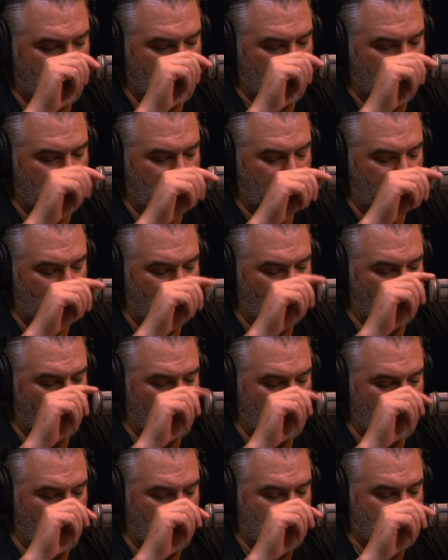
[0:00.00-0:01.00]

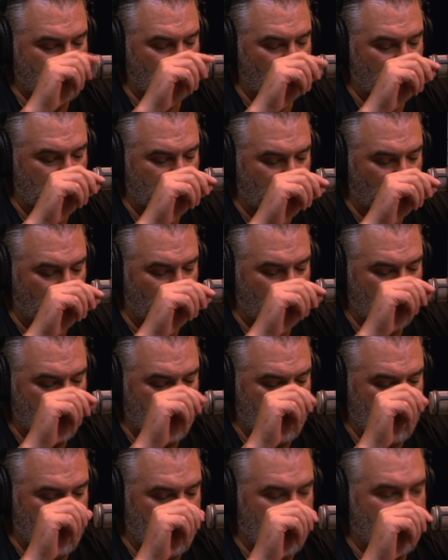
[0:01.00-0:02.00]
Gretchen Whitmer.
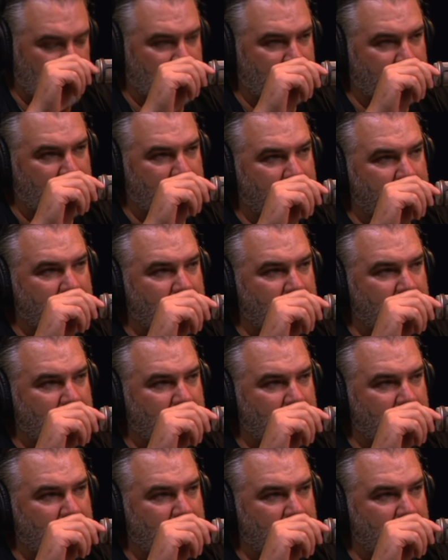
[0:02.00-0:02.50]
As